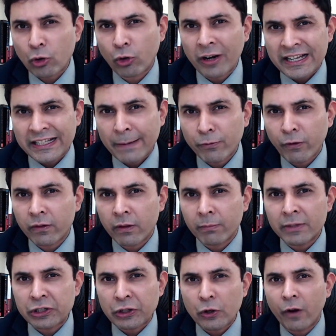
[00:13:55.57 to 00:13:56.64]
concept of the
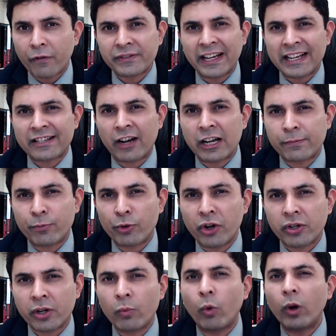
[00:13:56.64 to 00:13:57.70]
mystery of sex transmutation.